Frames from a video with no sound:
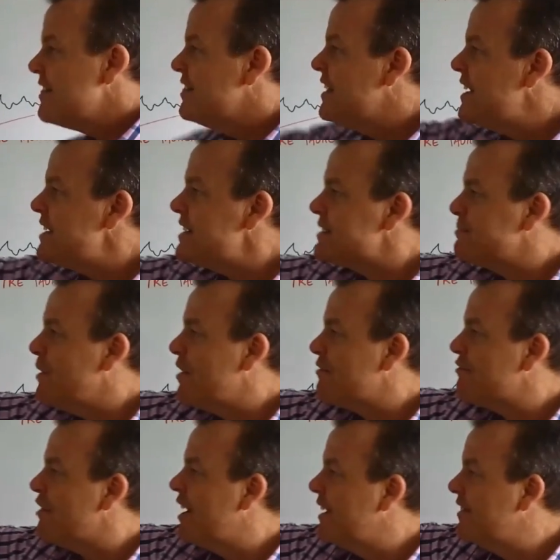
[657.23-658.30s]
This, my
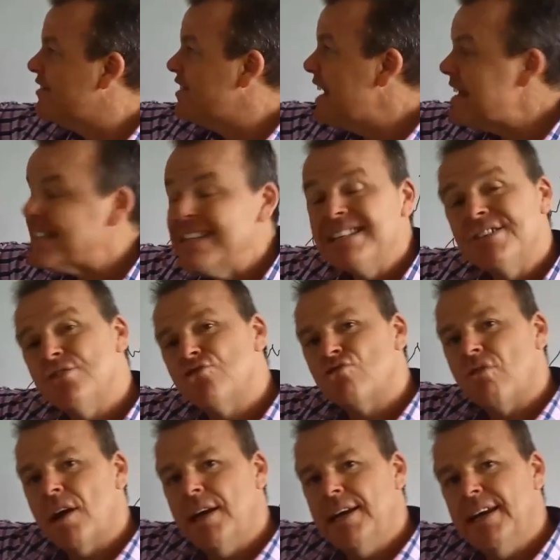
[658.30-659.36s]
friends, yes, it's a
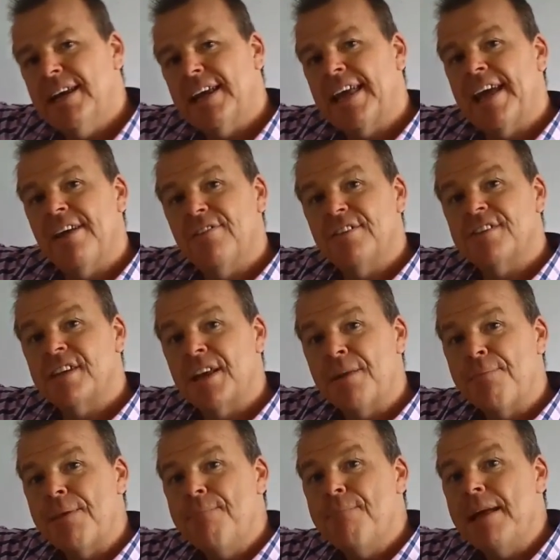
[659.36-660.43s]
trading account that's going
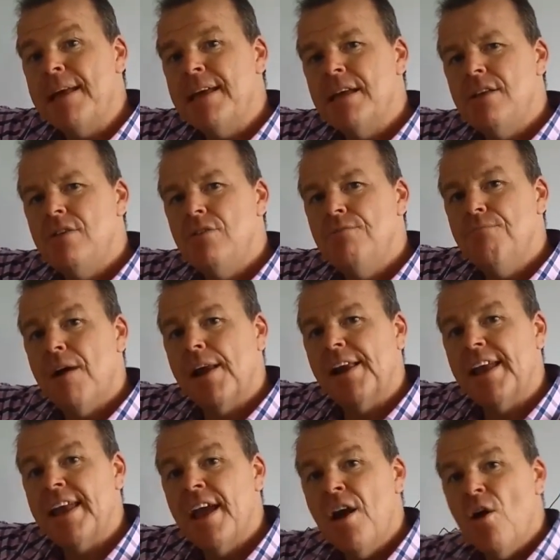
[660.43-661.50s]
to be making you
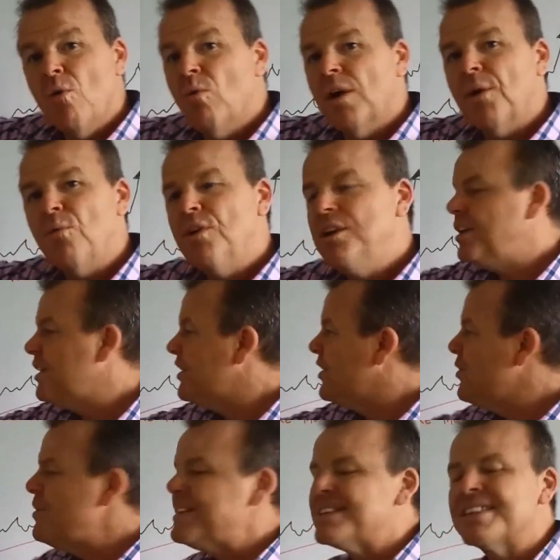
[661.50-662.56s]
money. What I you to
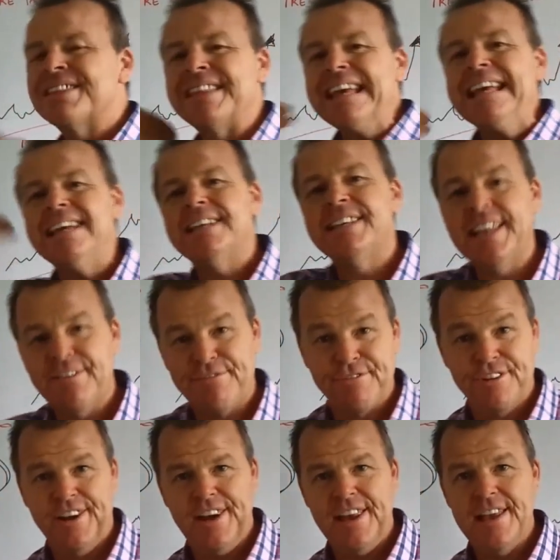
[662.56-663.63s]
do is think
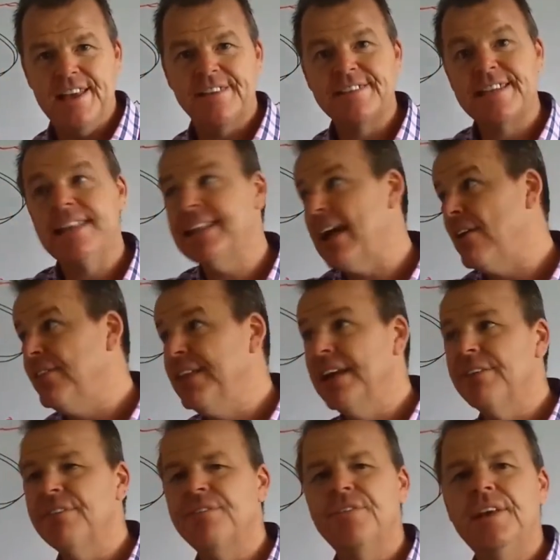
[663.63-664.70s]
differently. I said that on the
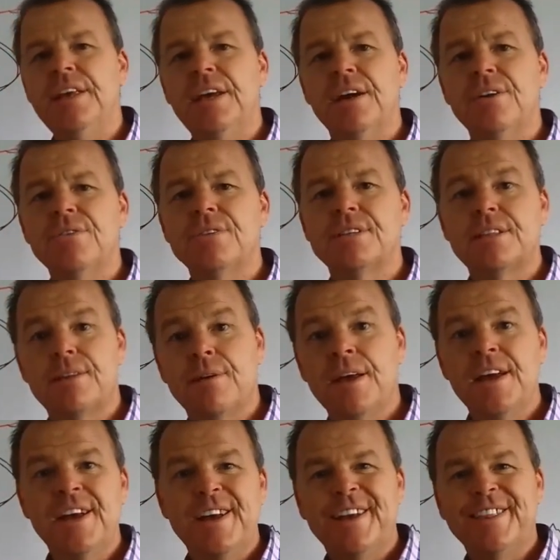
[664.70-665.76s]
other videos and
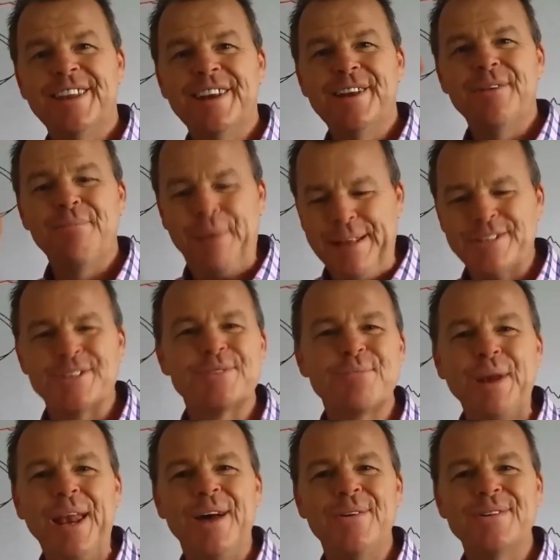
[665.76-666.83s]
the little pictures
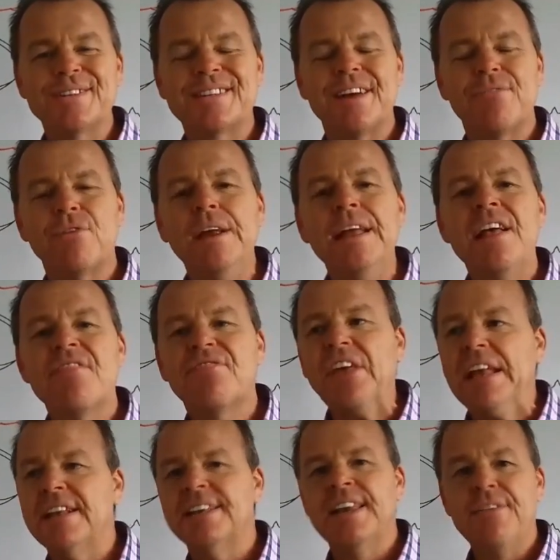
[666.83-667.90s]
below and stuff, right?
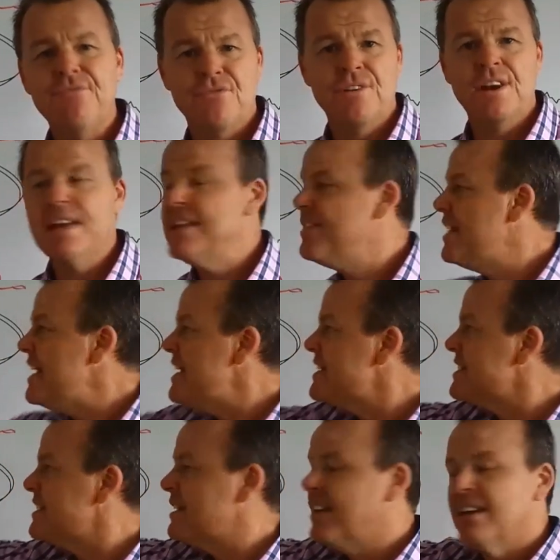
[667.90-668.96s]
Think differently.
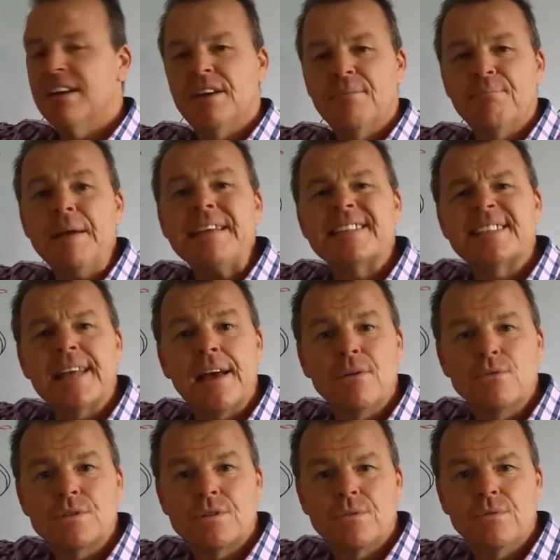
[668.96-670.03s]
This, best
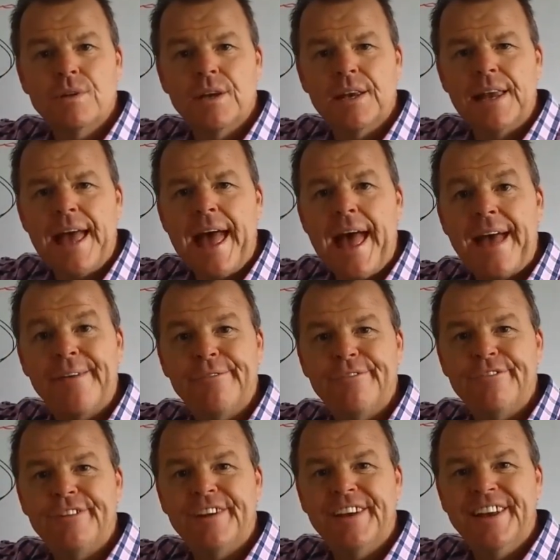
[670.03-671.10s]
sales tool you're going to
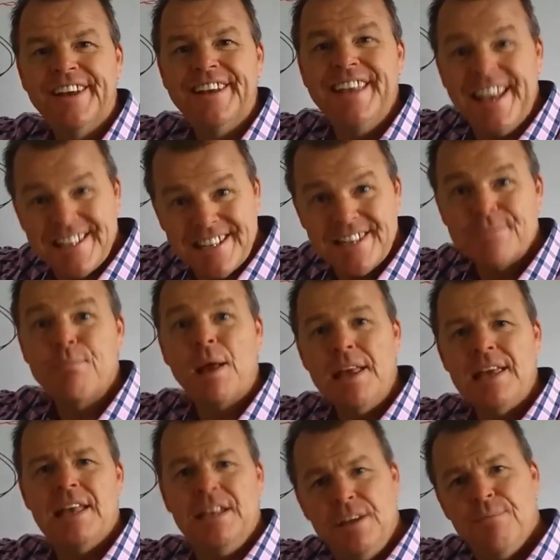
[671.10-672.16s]
have. Yes, it's
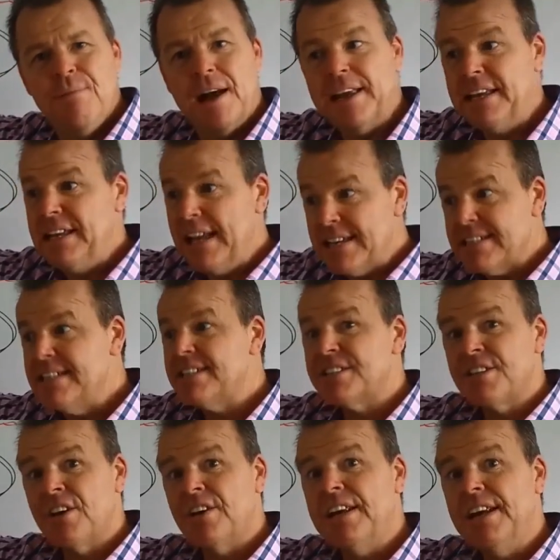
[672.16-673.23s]
making you money. Yes, it's
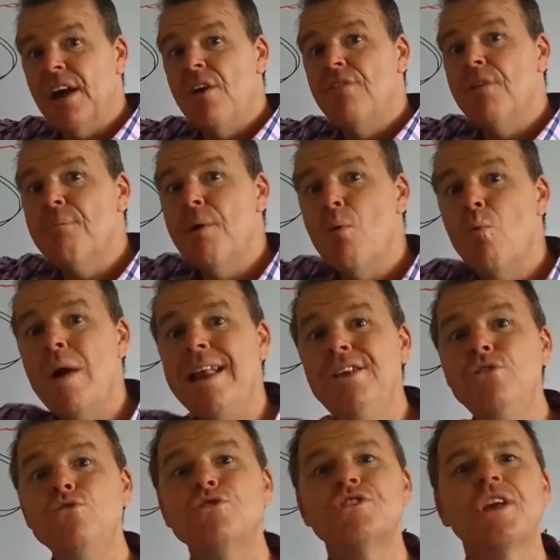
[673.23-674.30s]
turning over. But when
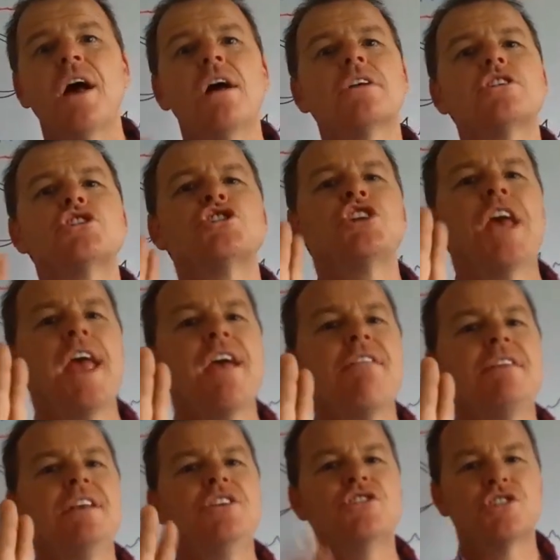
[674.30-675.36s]
you start
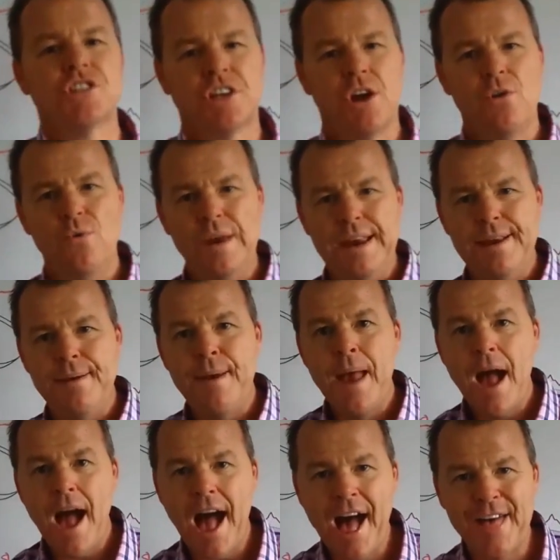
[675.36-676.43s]
sharing and showing
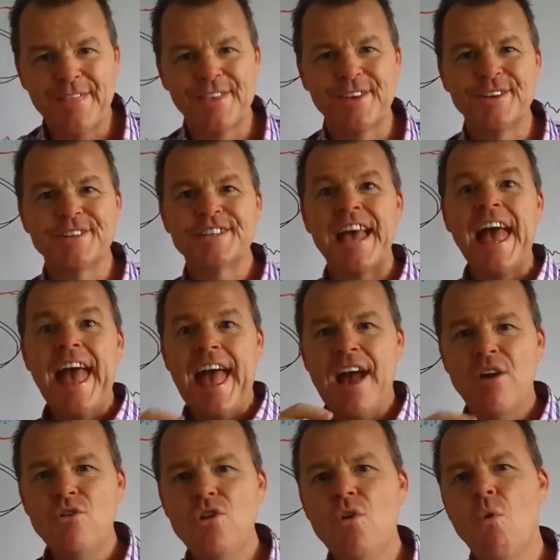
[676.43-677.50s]
others
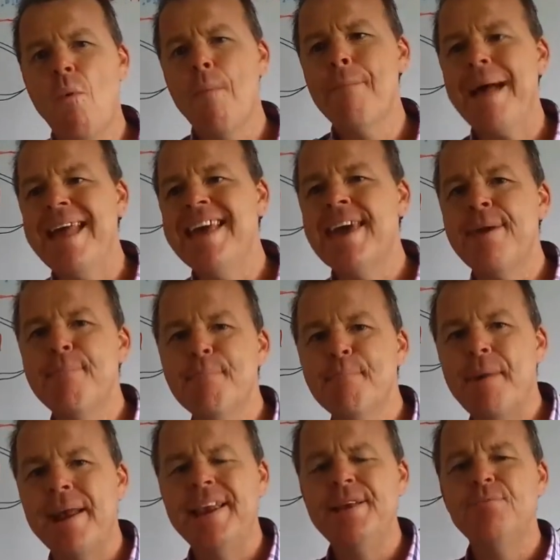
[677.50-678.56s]
how you're making
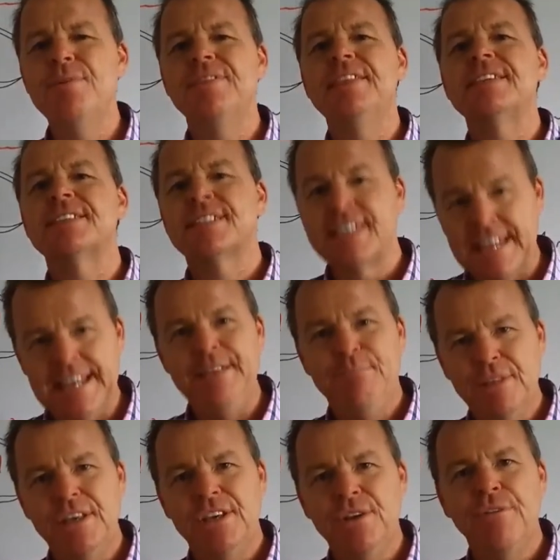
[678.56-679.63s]
money with this
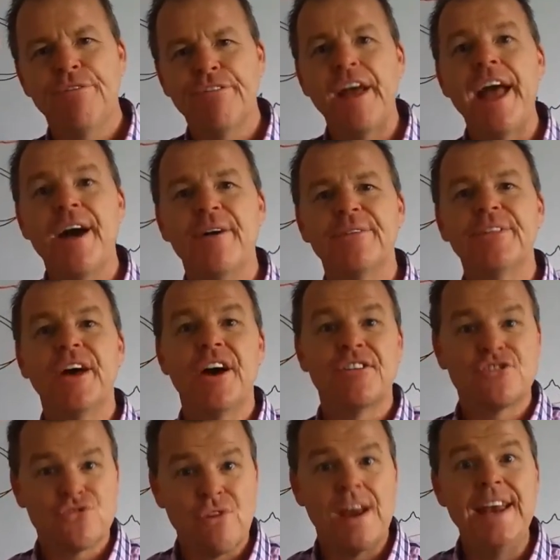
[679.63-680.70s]
team that you found that are
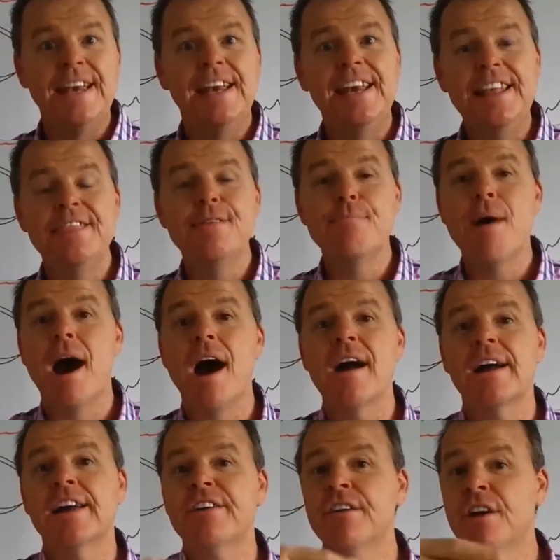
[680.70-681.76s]
trading in the
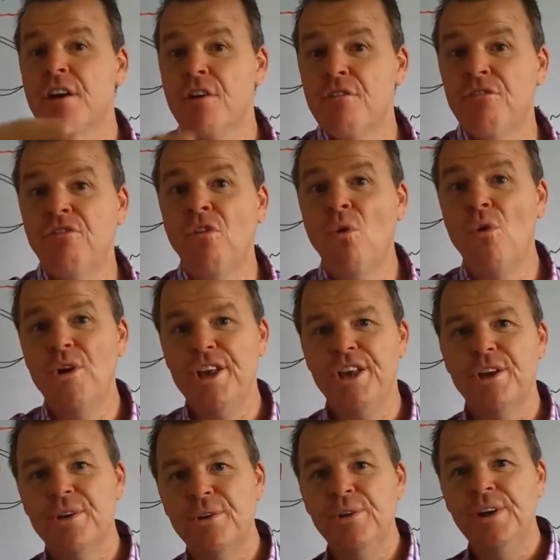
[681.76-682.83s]
market for
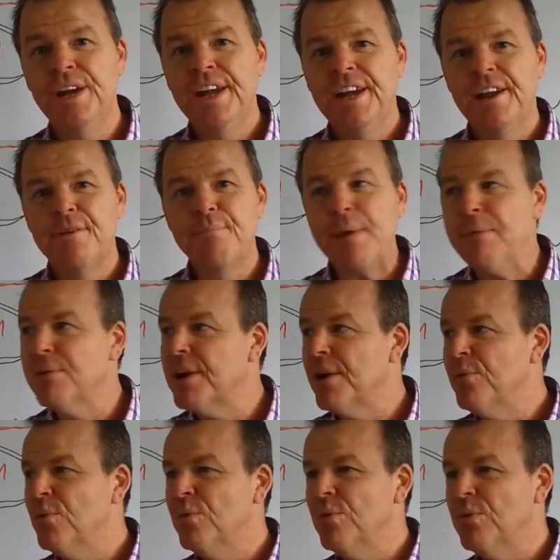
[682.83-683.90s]
you, and people
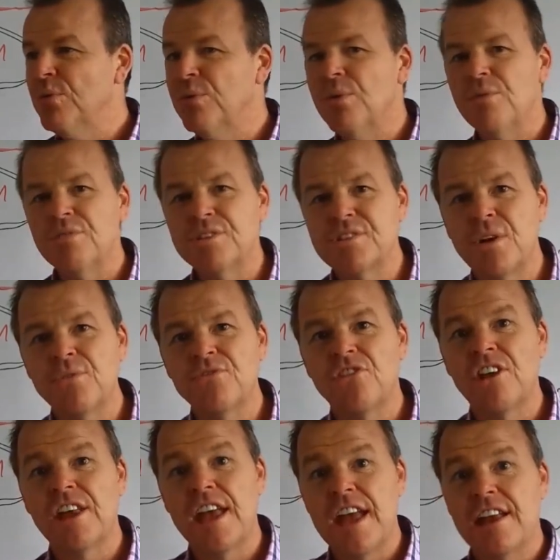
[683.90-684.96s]
go, well, what results
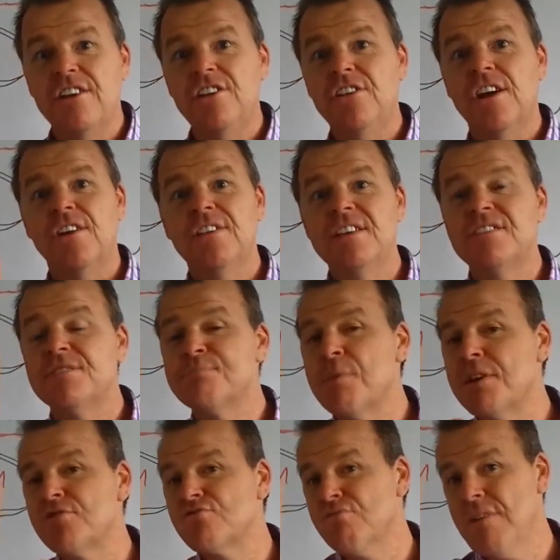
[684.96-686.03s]
are they getting? And you go, this is
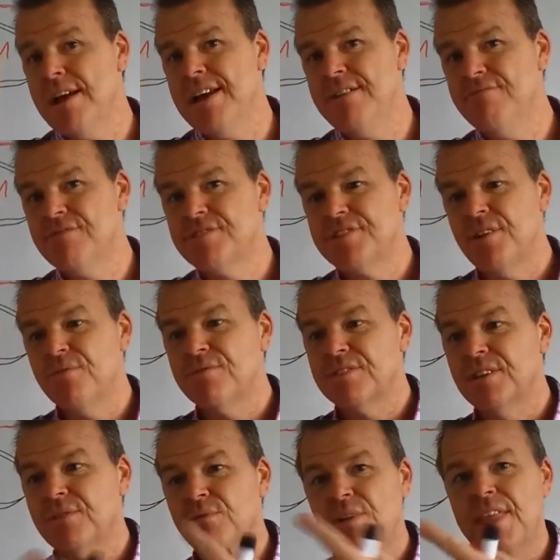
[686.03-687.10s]
my trading
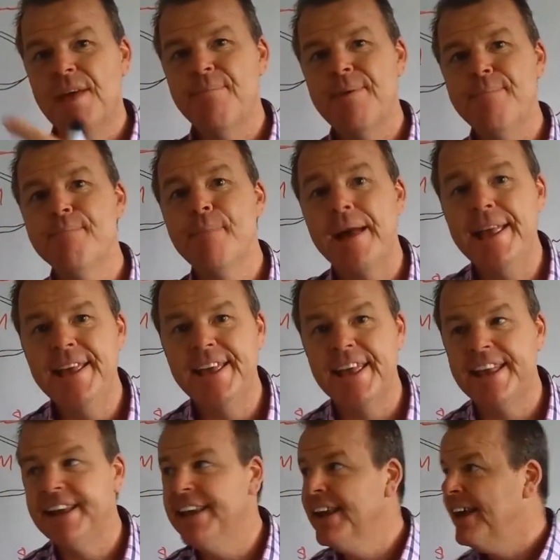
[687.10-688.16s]
results. Look what they've been
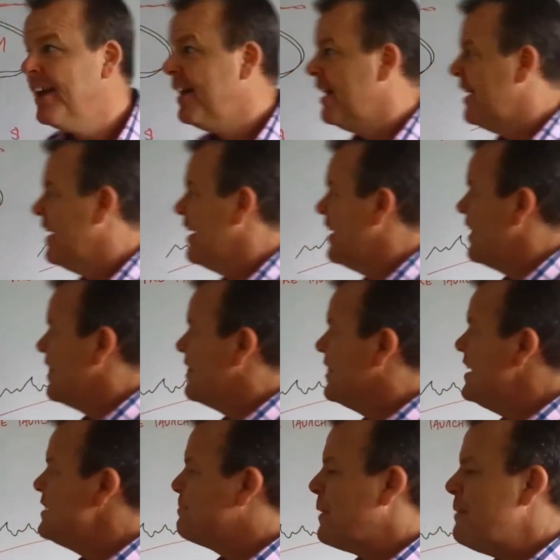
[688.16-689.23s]
making.
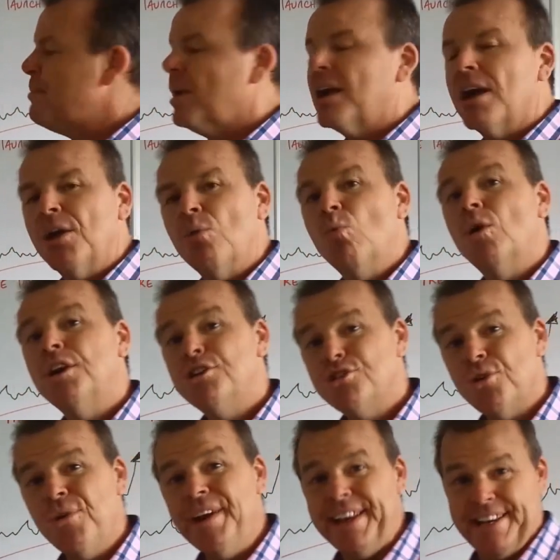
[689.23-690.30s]
These people are going to want to
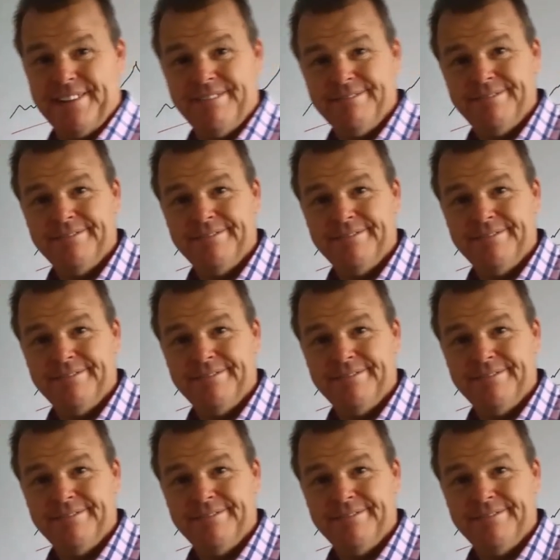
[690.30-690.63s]
join.